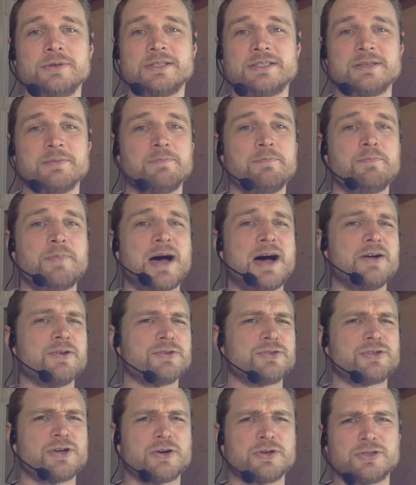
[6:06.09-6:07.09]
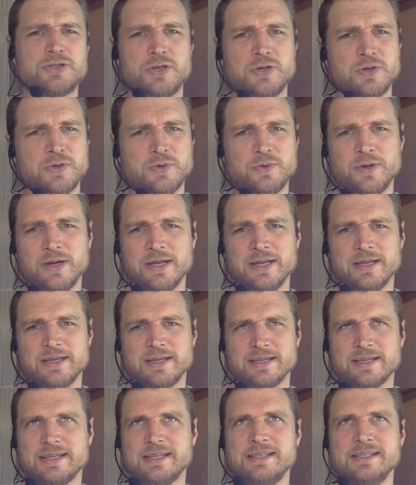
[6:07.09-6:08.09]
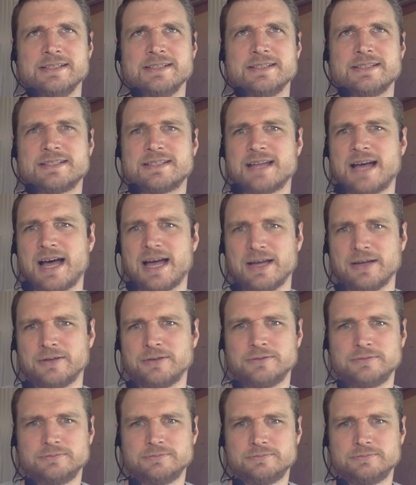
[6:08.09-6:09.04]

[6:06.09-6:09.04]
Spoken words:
It's a BioStar 2 in style,